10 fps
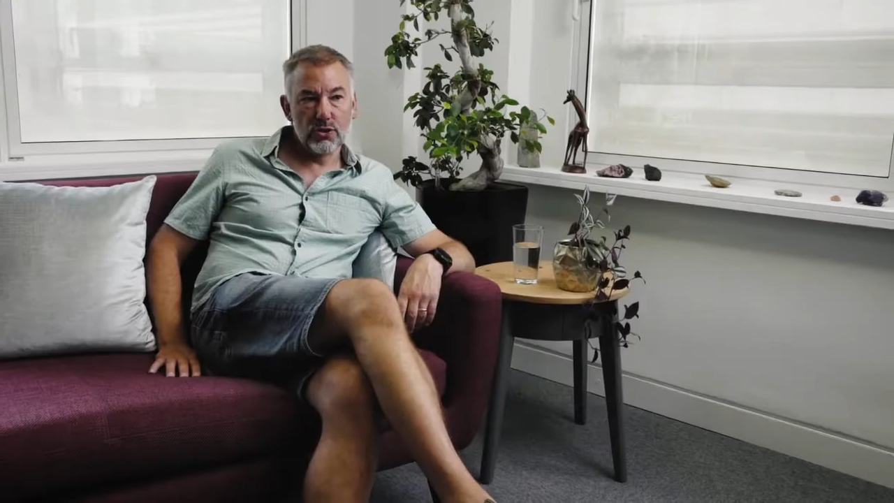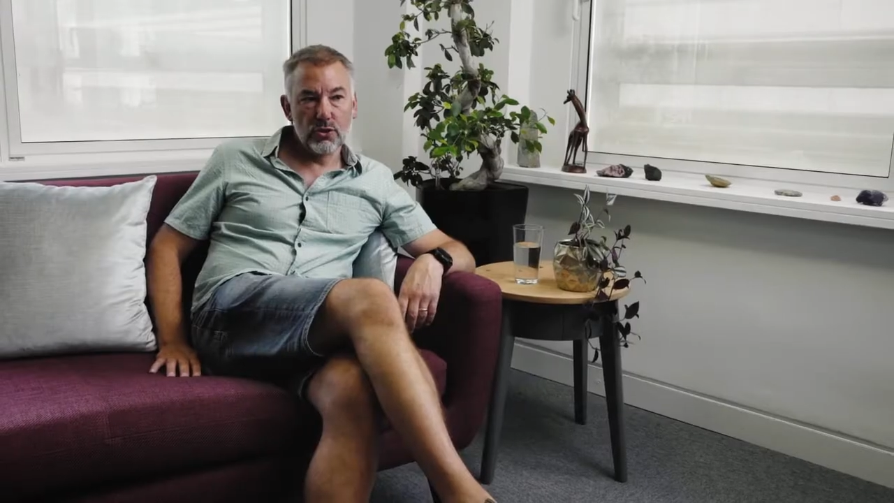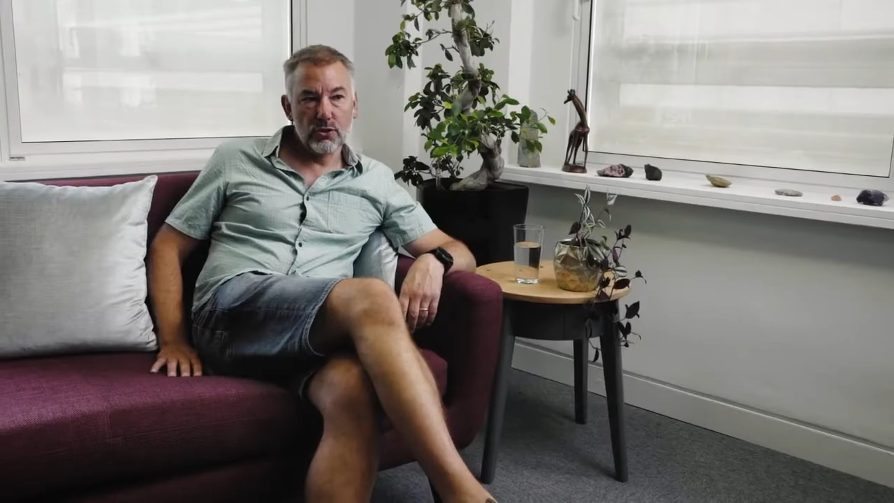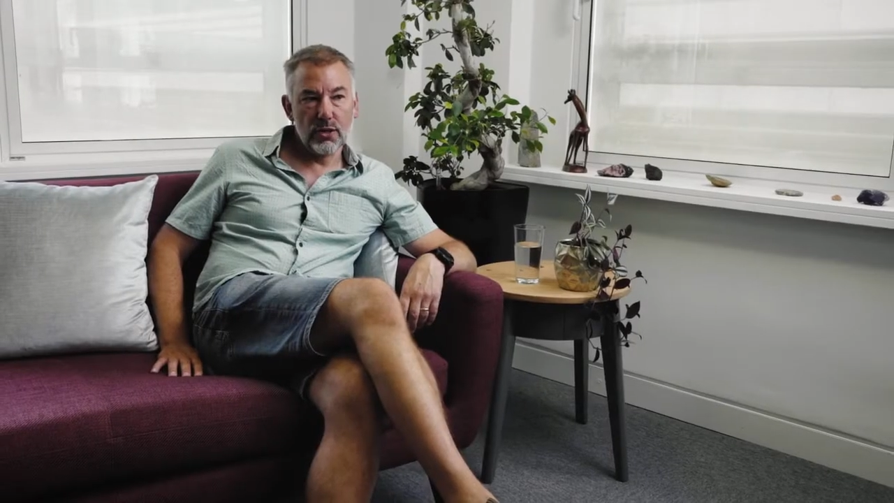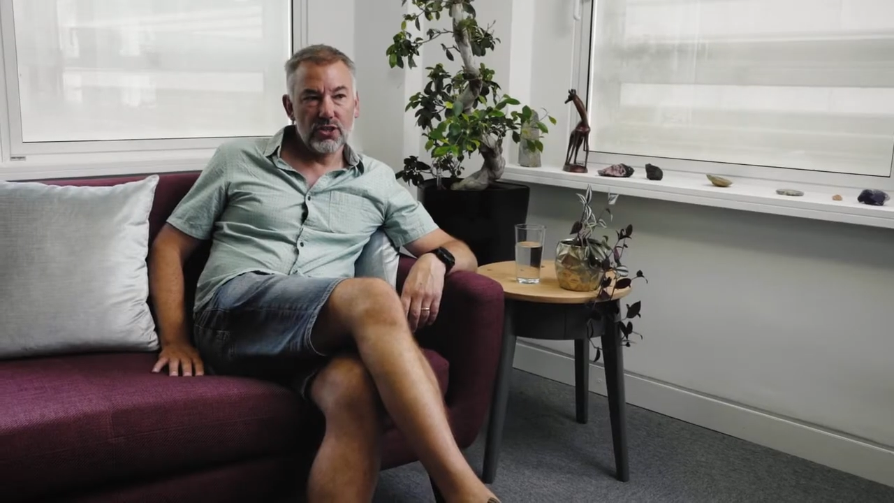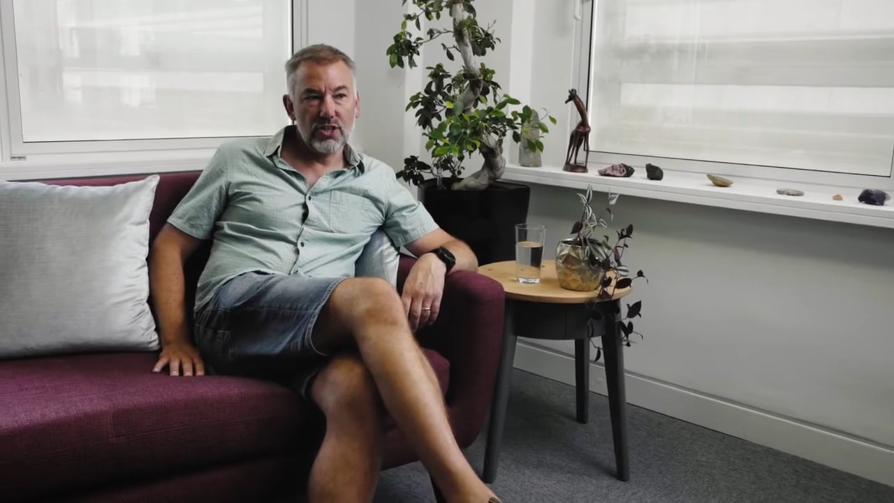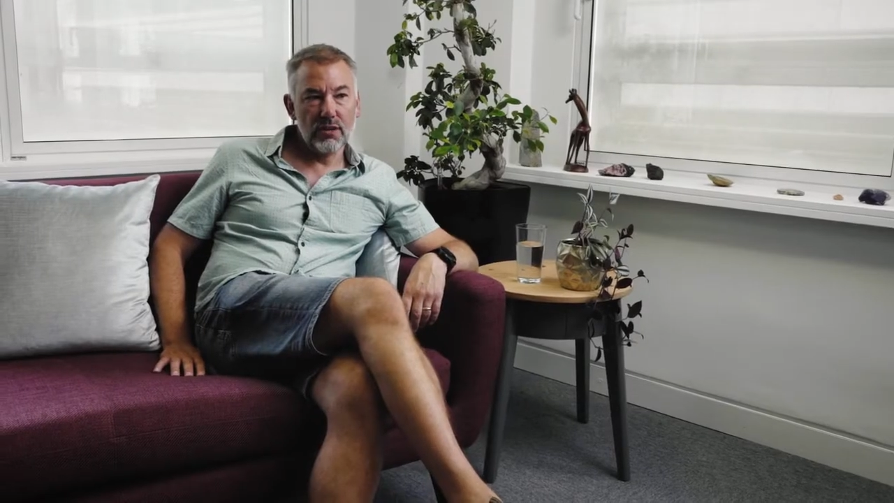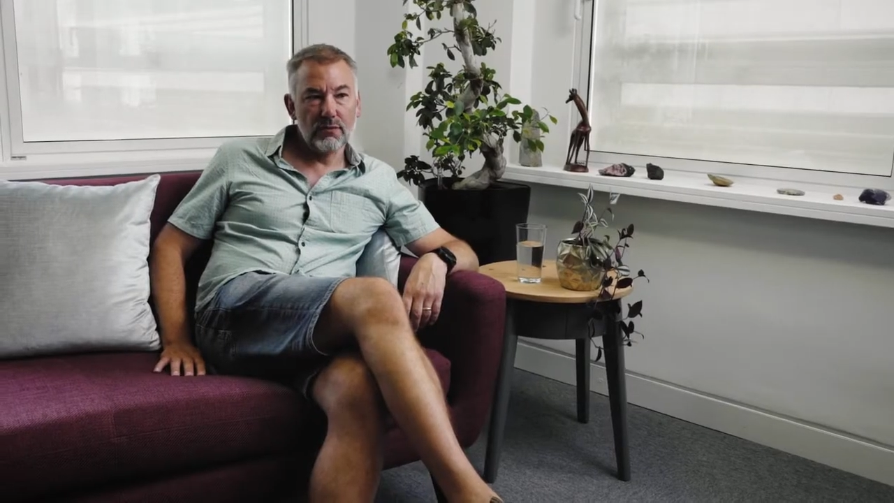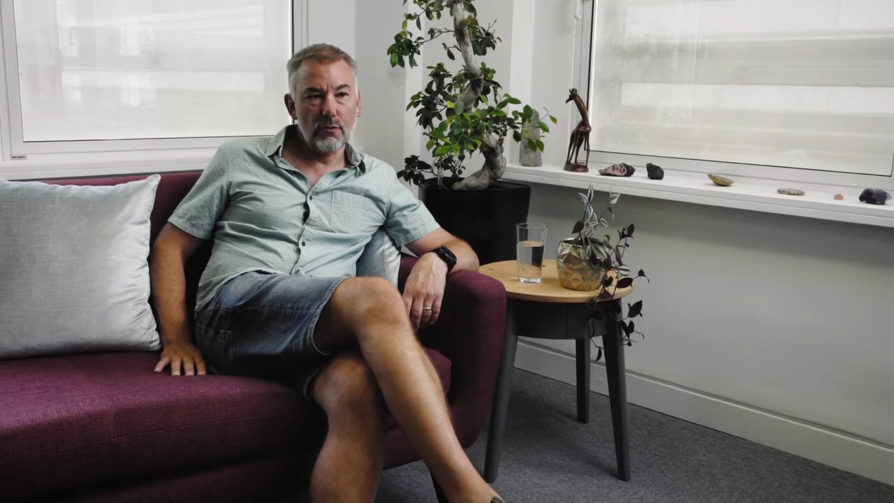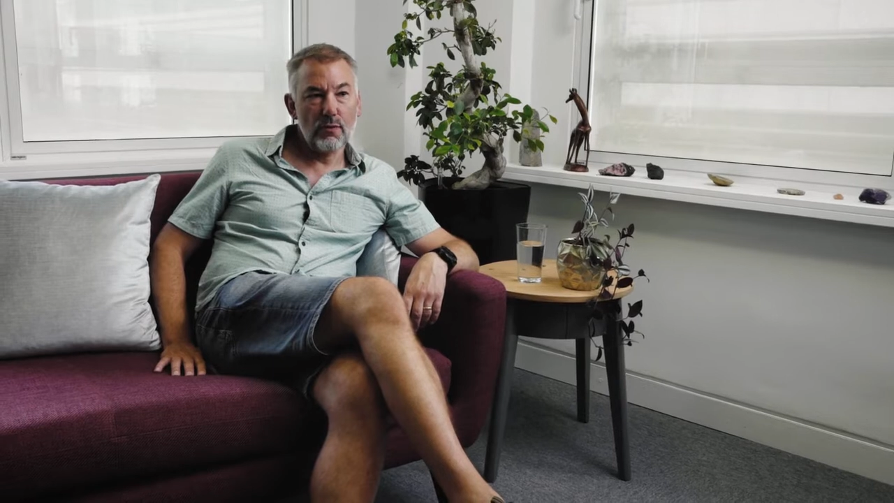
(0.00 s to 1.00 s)
to
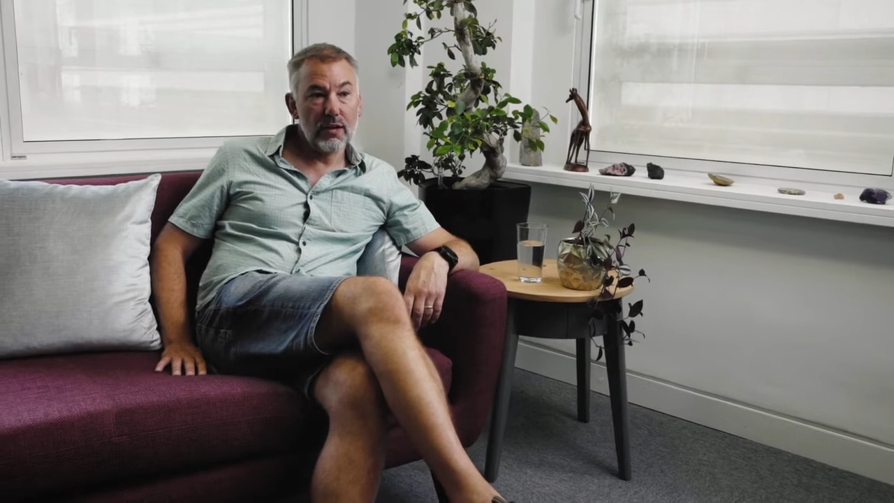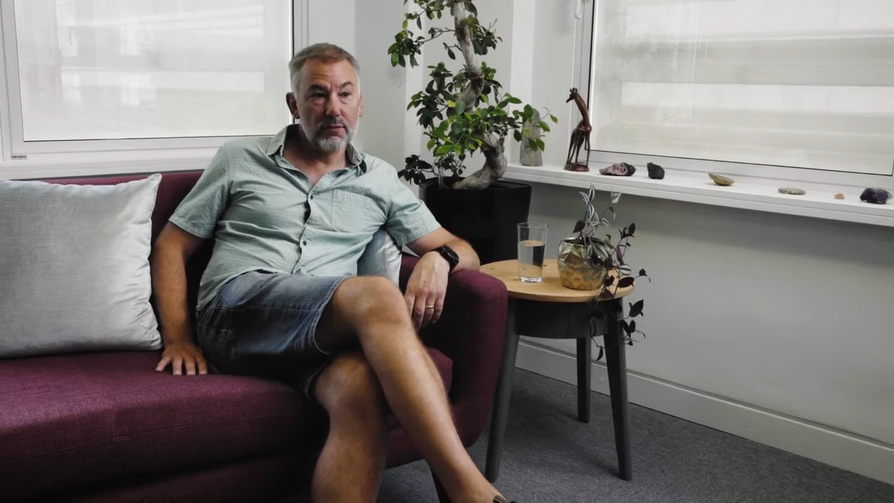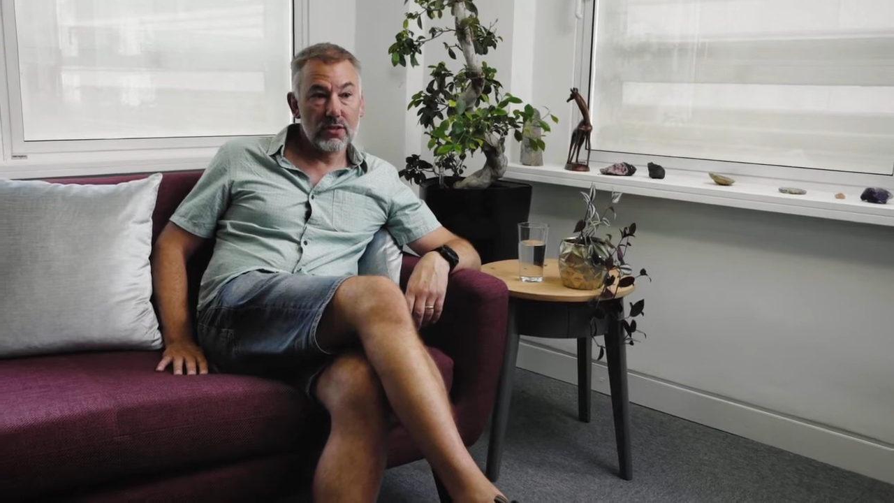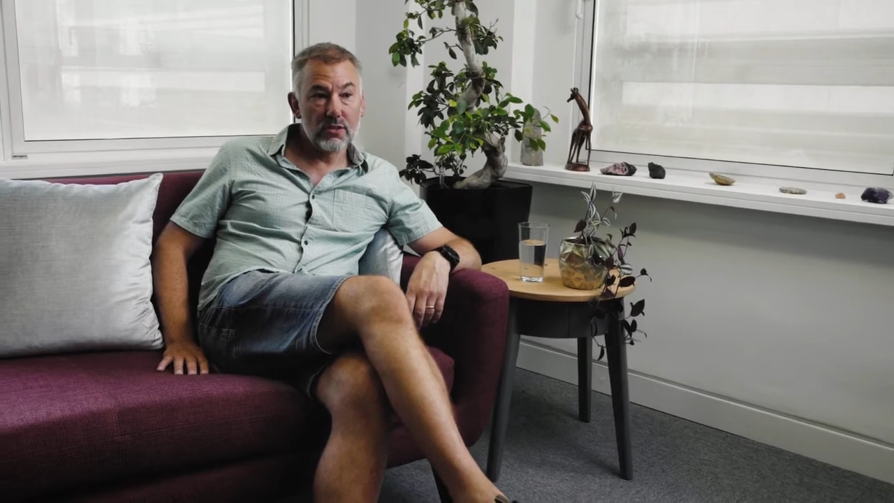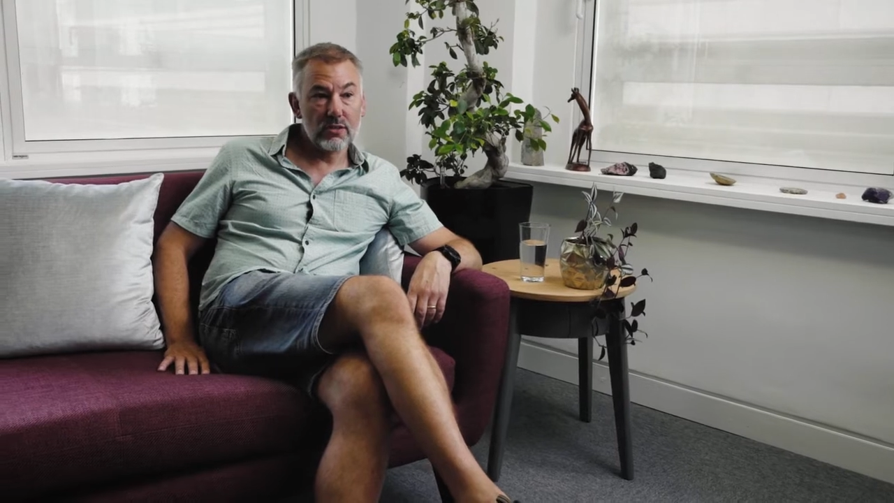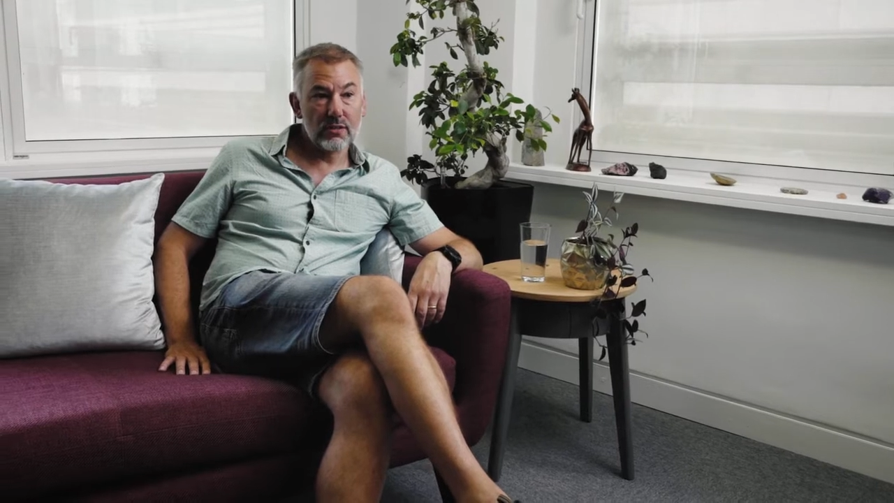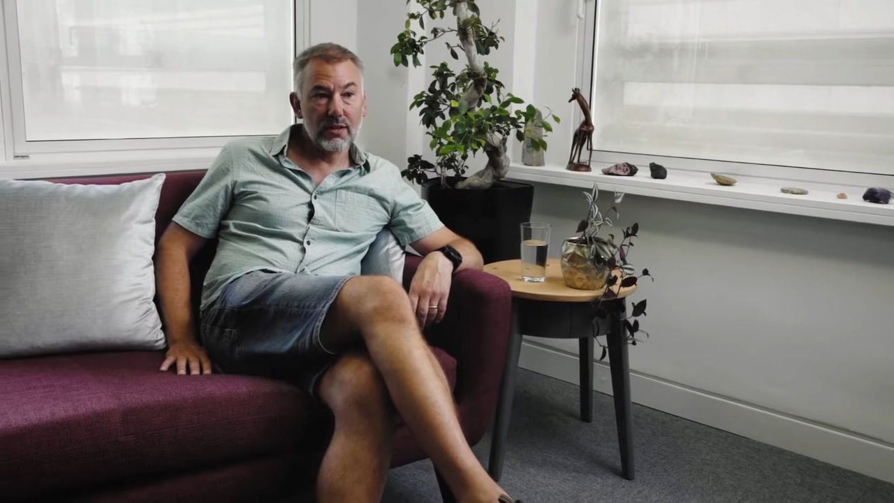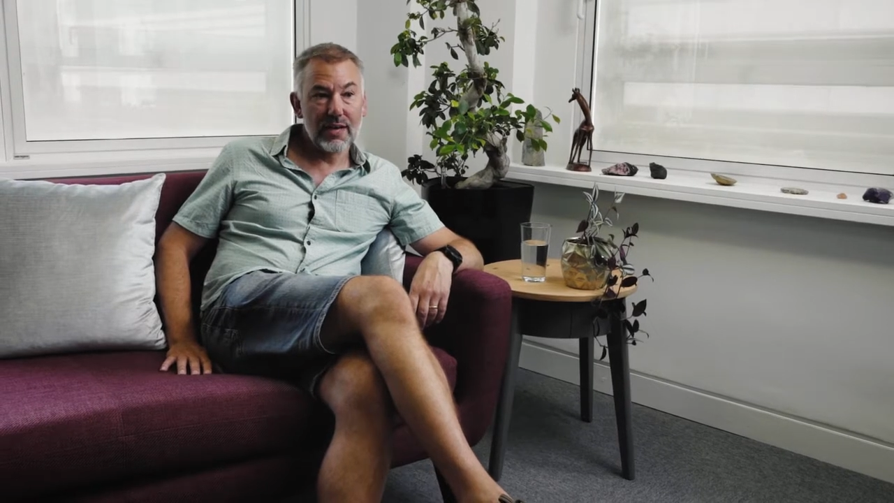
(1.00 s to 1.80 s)
achieve relevance